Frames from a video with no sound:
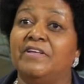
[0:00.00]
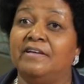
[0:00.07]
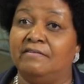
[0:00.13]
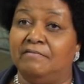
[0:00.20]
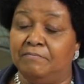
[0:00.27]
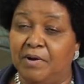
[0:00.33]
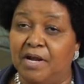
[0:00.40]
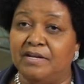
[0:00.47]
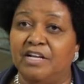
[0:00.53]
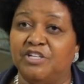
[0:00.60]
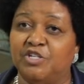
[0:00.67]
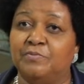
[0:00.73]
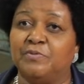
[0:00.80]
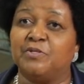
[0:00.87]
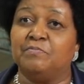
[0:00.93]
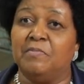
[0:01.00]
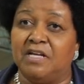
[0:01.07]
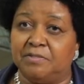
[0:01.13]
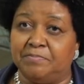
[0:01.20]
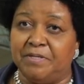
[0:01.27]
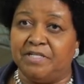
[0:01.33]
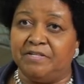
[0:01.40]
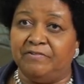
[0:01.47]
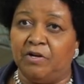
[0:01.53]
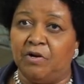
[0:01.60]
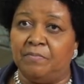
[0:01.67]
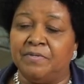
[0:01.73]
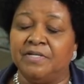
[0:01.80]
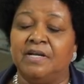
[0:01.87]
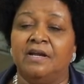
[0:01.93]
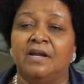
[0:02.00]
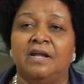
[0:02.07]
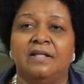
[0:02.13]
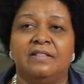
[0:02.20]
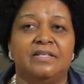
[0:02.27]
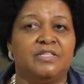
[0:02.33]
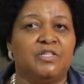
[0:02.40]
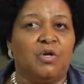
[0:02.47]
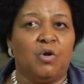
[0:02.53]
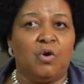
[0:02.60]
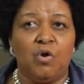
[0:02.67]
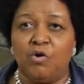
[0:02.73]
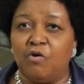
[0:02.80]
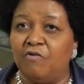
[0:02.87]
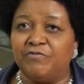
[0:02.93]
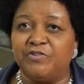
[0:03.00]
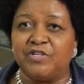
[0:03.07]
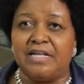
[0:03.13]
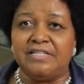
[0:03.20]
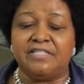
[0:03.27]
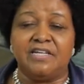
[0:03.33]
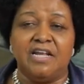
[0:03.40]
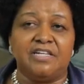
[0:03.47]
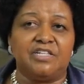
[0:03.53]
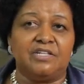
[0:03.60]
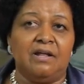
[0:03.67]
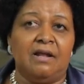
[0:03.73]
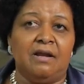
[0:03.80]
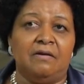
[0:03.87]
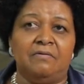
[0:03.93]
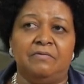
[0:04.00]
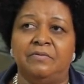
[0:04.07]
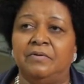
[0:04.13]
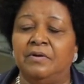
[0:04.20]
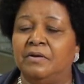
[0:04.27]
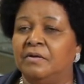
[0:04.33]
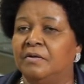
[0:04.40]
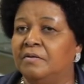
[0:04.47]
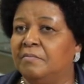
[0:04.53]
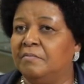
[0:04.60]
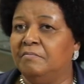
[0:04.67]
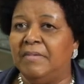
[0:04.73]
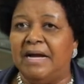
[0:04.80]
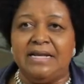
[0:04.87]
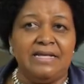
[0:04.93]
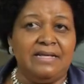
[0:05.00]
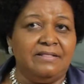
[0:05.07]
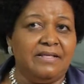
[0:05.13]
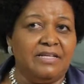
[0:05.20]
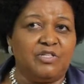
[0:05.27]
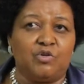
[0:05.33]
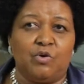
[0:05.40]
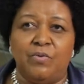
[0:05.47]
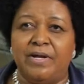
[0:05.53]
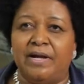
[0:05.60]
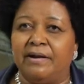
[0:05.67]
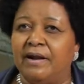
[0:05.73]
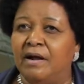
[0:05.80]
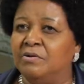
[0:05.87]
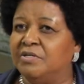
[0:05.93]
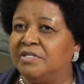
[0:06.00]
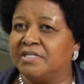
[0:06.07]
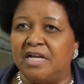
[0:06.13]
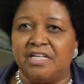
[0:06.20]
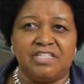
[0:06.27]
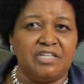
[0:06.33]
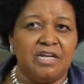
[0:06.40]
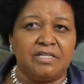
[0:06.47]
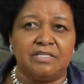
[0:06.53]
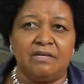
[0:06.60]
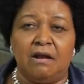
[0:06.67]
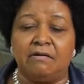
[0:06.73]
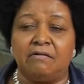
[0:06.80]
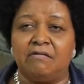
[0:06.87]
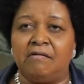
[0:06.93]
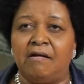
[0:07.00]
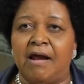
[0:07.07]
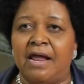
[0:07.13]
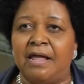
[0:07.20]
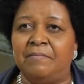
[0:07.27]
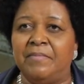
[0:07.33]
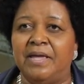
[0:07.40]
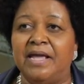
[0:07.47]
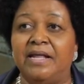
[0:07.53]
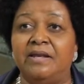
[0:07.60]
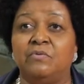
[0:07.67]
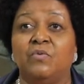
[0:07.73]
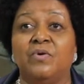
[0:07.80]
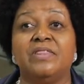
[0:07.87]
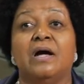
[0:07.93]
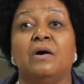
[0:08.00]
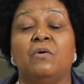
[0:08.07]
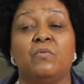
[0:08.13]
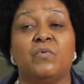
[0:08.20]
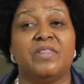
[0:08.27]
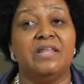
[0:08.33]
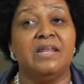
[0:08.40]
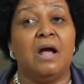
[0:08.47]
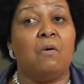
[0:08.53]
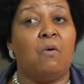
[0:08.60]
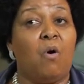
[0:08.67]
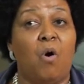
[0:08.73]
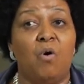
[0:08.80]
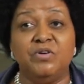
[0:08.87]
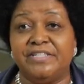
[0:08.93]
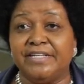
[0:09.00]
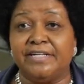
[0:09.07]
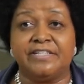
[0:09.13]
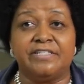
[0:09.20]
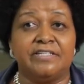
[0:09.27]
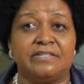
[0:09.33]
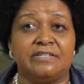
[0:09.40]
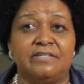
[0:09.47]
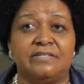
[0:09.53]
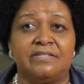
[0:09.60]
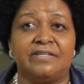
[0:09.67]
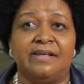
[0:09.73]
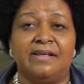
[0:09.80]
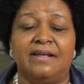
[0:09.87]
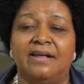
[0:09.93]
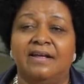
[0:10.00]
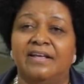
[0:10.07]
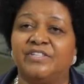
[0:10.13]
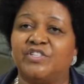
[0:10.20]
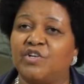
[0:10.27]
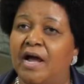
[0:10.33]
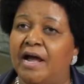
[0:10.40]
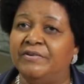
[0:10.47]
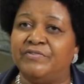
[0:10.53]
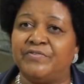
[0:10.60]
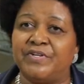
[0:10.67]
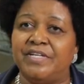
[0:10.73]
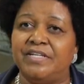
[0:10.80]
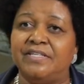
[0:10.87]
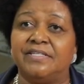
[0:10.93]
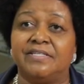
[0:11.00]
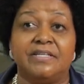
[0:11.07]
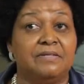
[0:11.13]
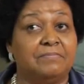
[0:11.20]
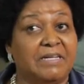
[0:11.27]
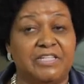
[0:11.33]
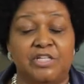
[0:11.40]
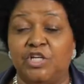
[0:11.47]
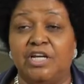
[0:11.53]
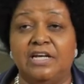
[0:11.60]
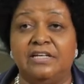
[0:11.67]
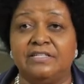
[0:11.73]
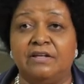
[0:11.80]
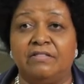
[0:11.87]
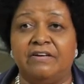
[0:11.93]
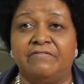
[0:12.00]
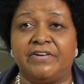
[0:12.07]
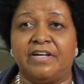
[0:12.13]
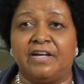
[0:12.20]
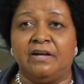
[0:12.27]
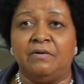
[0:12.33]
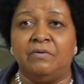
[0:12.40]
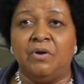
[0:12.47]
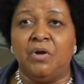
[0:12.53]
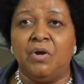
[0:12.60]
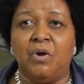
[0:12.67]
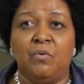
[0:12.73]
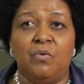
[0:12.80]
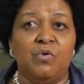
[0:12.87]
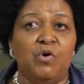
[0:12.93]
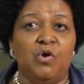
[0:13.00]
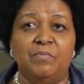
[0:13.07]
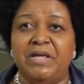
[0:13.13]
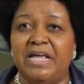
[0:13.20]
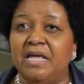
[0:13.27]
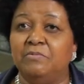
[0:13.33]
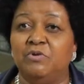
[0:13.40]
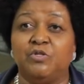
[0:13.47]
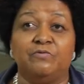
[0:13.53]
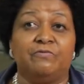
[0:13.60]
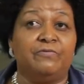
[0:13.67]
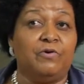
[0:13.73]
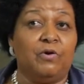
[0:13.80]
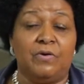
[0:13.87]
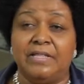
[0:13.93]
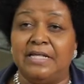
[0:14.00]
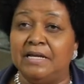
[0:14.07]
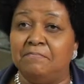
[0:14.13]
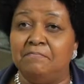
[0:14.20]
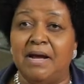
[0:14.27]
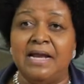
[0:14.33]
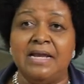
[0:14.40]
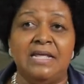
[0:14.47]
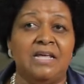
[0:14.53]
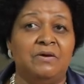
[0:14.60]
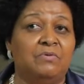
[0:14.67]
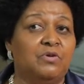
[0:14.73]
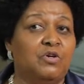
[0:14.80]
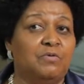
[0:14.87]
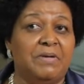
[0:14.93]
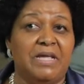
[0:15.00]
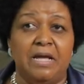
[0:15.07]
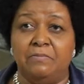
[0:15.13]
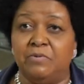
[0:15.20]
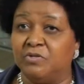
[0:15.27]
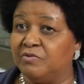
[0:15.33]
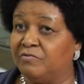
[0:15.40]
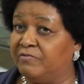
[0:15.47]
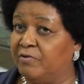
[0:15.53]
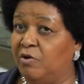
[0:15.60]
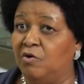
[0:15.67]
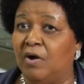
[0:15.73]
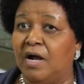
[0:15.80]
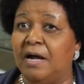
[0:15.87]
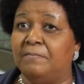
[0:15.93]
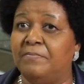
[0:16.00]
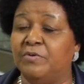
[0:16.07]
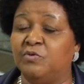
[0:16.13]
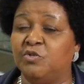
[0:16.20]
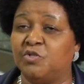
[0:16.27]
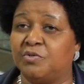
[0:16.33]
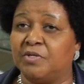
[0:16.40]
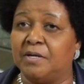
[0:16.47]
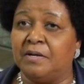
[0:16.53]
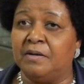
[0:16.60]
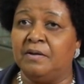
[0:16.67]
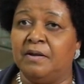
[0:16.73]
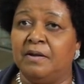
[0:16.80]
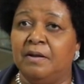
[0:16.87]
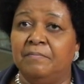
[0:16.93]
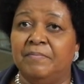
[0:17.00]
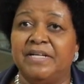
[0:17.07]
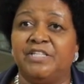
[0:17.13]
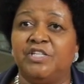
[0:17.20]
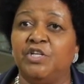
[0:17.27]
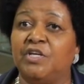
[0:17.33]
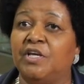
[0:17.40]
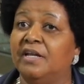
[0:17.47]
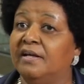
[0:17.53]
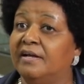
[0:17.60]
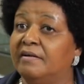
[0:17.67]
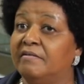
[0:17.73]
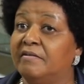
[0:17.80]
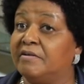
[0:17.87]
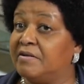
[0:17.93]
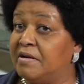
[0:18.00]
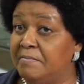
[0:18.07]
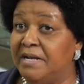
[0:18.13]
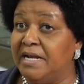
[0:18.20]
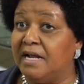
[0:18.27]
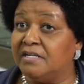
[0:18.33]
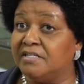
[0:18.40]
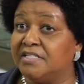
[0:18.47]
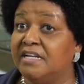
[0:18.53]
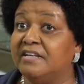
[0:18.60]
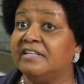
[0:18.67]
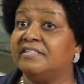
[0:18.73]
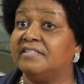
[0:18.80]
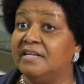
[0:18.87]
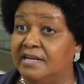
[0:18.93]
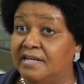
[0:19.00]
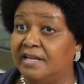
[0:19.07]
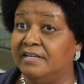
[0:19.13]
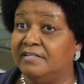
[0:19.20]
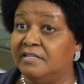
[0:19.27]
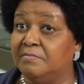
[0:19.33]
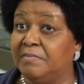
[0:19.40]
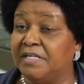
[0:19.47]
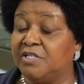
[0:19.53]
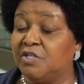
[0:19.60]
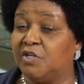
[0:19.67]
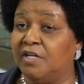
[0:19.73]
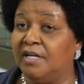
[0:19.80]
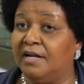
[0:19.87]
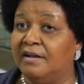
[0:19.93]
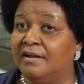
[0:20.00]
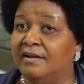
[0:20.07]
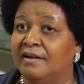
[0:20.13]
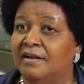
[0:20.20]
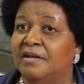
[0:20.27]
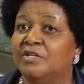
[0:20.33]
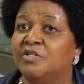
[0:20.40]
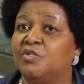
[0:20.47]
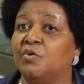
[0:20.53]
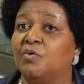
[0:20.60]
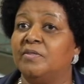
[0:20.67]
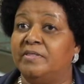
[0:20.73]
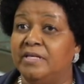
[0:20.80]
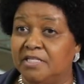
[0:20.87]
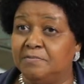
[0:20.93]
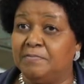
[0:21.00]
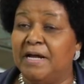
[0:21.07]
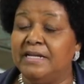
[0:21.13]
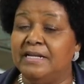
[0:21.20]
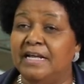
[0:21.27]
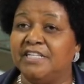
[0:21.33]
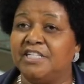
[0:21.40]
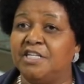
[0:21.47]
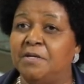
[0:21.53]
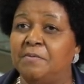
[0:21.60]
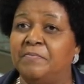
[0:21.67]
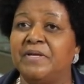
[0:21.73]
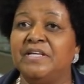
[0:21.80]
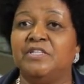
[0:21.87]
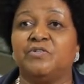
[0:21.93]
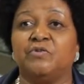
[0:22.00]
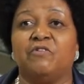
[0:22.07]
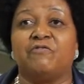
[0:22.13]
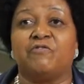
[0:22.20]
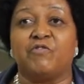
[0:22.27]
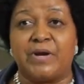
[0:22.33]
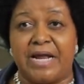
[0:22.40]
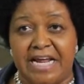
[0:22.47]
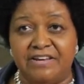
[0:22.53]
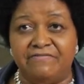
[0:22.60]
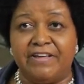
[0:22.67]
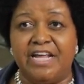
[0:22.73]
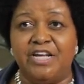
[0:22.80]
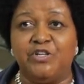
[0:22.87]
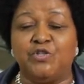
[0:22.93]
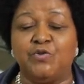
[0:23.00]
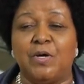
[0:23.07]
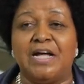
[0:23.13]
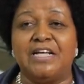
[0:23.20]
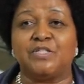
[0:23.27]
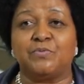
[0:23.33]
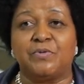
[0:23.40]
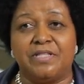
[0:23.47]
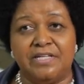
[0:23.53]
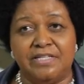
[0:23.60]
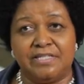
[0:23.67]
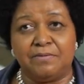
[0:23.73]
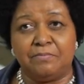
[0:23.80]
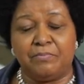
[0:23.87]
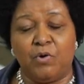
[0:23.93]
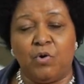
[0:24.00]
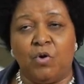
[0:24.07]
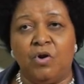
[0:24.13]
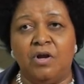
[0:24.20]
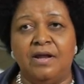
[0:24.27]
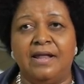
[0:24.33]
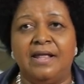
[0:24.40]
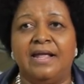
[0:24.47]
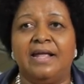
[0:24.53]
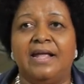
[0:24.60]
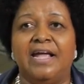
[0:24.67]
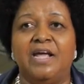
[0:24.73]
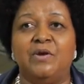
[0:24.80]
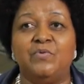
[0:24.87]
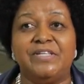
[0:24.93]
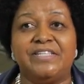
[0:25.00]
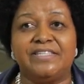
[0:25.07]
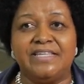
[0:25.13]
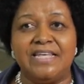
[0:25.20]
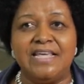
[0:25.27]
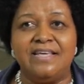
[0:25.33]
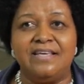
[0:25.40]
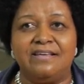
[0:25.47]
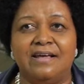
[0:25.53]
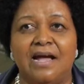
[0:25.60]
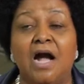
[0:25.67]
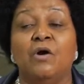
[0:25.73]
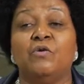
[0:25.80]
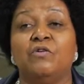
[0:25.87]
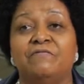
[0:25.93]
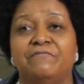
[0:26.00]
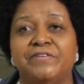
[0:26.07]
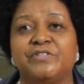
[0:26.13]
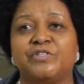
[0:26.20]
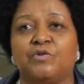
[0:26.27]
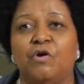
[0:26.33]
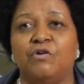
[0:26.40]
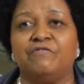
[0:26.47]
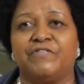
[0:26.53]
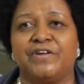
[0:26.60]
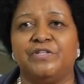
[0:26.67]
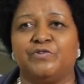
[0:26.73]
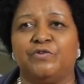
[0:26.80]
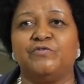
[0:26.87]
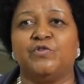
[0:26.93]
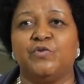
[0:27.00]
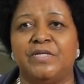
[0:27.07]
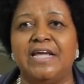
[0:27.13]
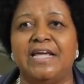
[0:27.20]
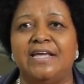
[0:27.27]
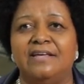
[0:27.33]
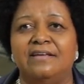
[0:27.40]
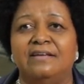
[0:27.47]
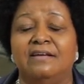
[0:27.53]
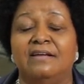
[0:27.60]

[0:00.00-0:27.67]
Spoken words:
the partnerships must be developed. There's a lot of transnational money that's going around, transnational crime, and within our own territories, as countries, in particular South Africa, will not be able to follow that money, will not be able to follow up those particular criminals and the syndicates in particular. So this partnership is of great value to us with Interpol, and we see out of this conference of today,